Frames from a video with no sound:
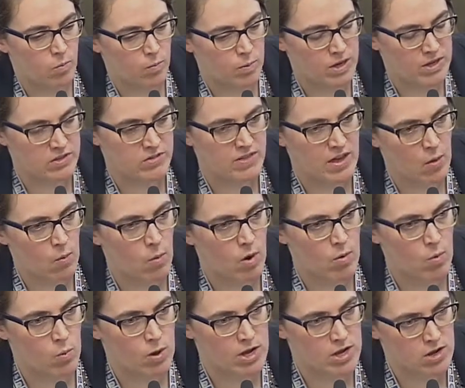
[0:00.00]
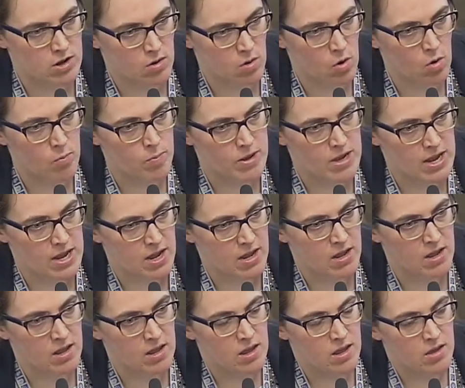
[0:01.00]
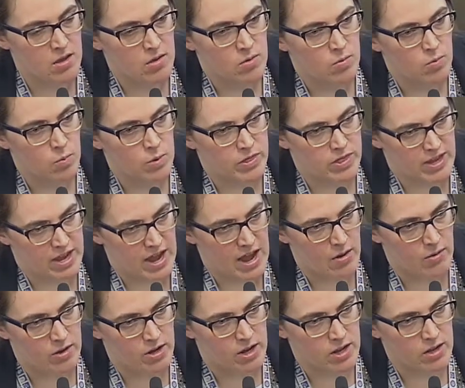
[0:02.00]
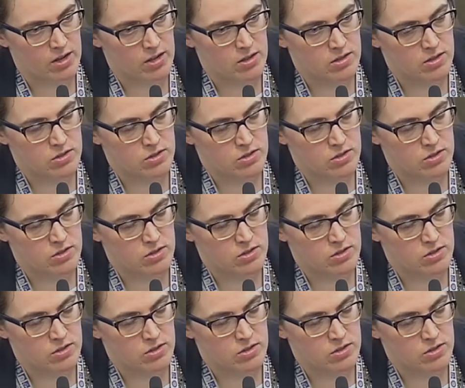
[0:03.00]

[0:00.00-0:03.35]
because of that one window opening with the county.